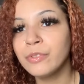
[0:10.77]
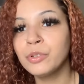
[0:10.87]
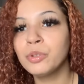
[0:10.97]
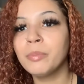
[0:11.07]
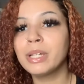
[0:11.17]
you're
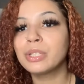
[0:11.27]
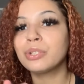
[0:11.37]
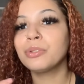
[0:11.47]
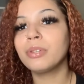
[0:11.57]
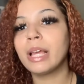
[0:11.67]
new, make sure
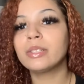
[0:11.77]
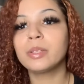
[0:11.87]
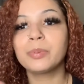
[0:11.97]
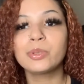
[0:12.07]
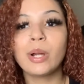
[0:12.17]
you like,
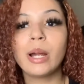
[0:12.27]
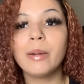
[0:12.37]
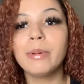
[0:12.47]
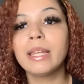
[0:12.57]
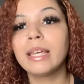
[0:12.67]
subscribe,
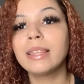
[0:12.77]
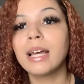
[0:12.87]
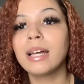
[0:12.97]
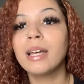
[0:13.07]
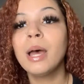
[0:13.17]
and hit
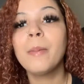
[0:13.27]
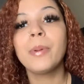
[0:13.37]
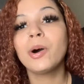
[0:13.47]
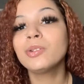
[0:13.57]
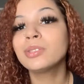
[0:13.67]
that
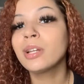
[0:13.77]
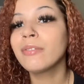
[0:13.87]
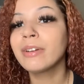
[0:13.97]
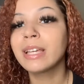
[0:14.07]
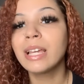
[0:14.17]
post
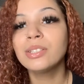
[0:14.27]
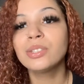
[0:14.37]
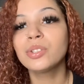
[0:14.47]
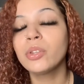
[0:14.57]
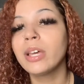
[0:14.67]
notification
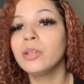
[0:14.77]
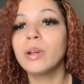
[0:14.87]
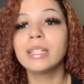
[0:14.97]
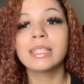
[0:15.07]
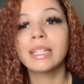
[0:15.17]
so that you
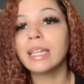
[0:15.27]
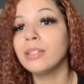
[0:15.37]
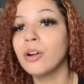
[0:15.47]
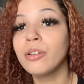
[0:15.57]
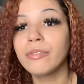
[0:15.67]
guys can get
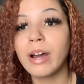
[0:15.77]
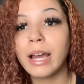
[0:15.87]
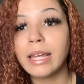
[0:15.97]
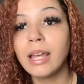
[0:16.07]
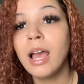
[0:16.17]
notified.